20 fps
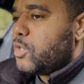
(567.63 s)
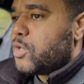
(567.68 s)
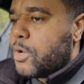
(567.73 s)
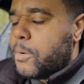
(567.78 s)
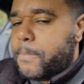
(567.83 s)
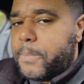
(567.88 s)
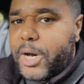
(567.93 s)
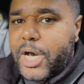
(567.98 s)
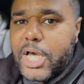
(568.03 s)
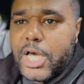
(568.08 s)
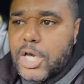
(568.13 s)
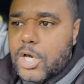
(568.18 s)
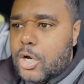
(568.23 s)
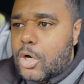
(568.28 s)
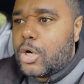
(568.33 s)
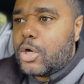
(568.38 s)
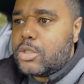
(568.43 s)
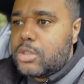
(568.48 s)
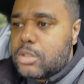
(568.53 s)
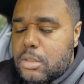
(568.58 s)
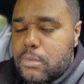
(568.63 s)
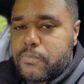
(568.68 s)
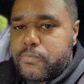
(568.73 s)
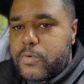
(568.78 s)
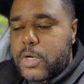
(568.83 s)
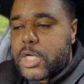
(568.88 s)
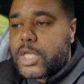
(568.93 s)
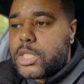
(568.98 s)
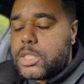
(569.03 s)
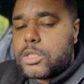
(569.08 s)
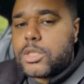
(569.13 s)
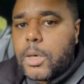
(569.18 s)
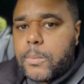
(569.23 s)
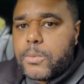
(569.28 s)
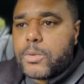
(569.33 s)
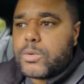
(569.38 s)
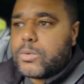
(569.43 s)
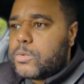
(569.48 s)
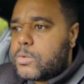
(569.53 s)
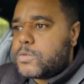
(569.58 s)
you can buy a car and you can
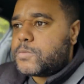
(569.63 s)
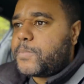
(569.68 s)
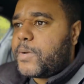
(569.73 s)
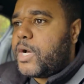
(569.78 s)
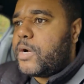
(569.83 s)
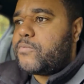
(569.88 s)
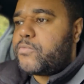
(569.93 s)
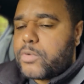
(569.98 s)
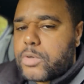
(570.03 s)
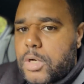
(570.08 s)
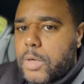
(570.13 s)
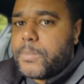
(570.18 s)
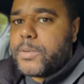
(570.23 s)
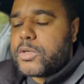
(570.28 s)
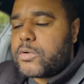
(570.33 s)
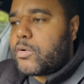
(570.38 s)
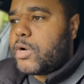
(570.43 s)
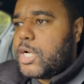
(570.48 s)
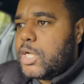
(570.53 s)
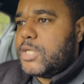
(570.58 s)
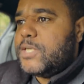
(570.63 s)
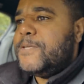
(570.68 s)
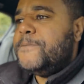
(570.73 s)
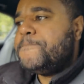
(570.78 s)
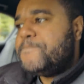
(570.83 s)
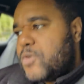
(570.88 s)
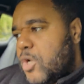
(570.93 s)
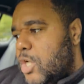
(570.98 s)
double the horsepower for a couple of grand.